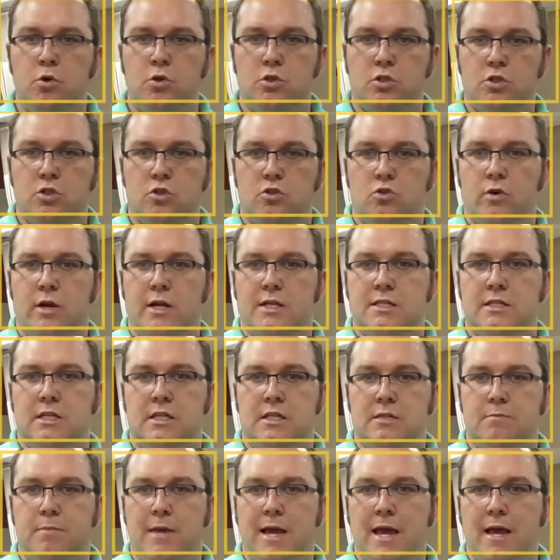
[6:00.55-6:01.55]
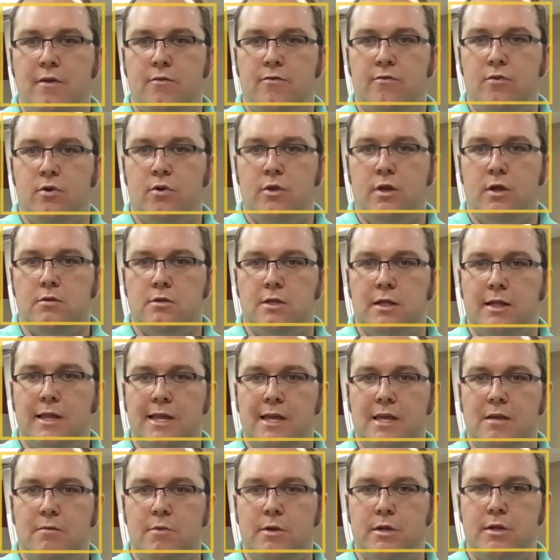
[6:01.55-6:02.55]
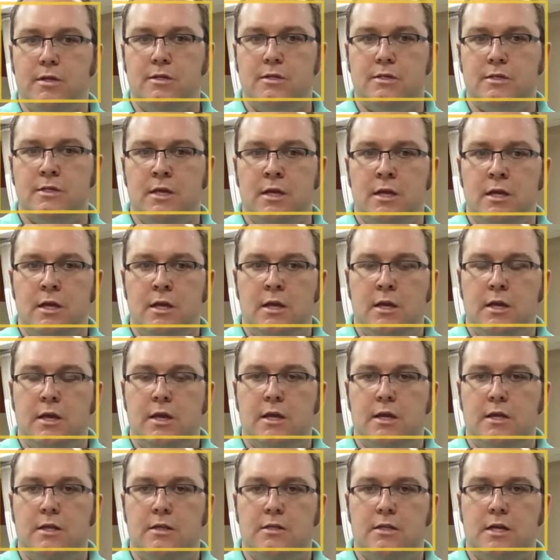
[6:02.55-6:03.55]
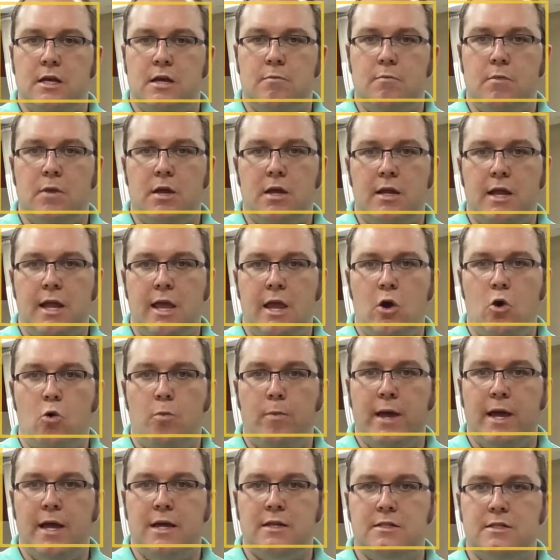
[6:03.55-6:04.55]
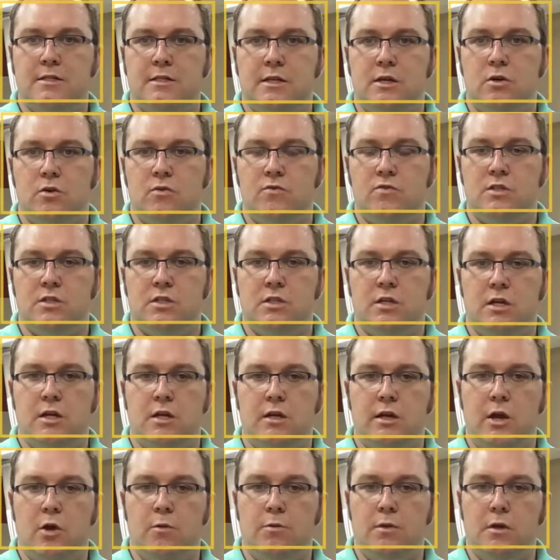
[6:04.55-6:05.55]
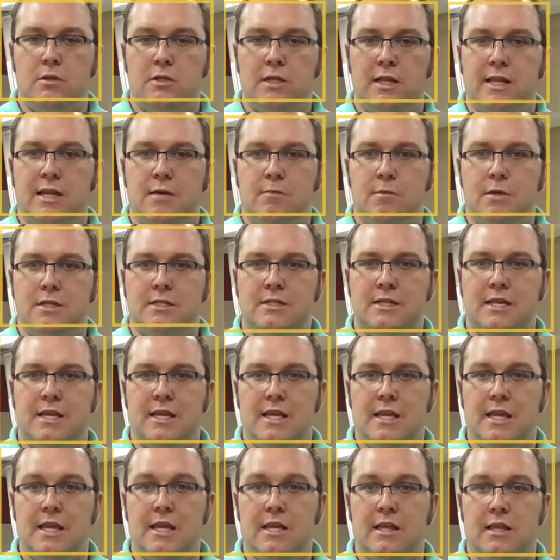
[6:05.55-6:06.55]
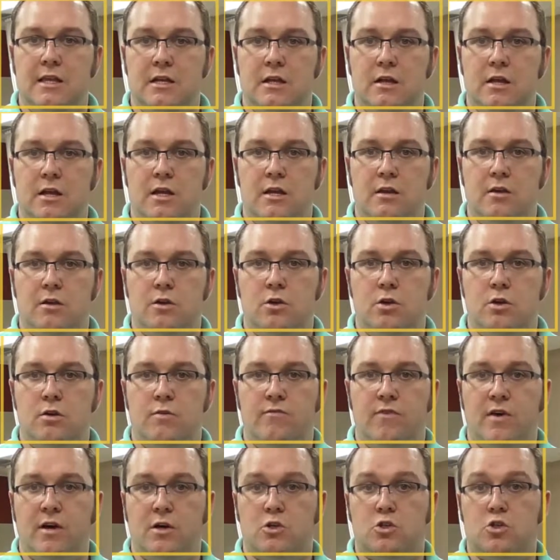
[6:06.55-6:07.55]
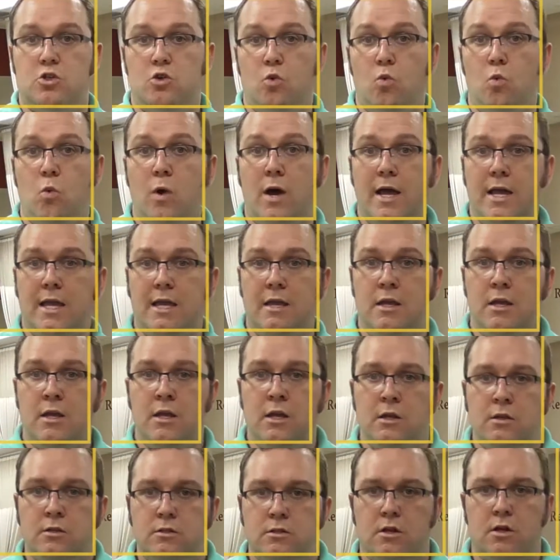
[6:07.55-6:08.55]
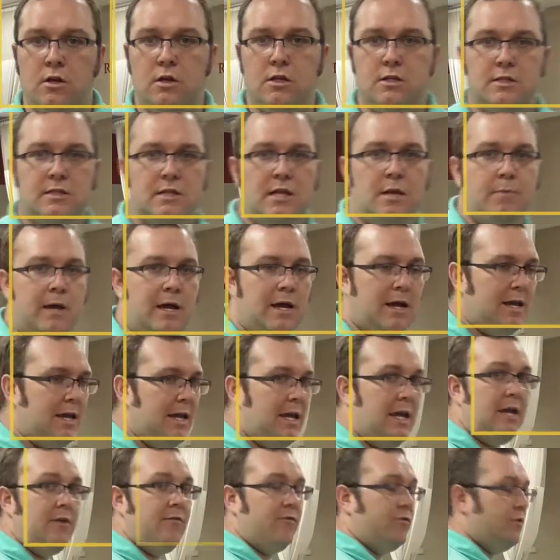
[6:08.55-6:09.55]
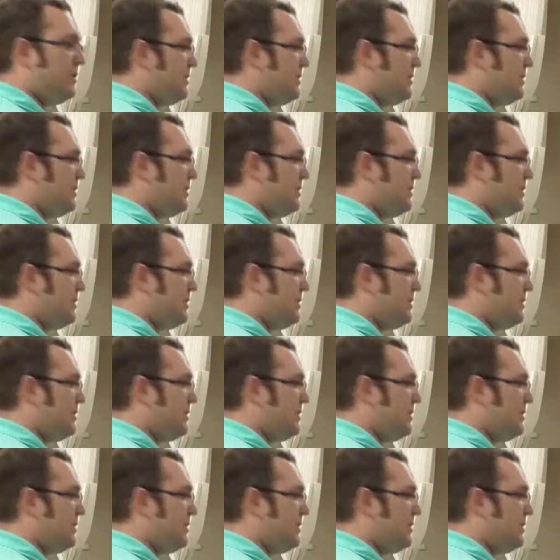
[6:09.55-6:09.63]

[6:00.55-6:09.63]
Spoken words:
put stresses back through those ligaments and help ourselves to help those ligaments to heal in a good functional way. So I'm going to step out here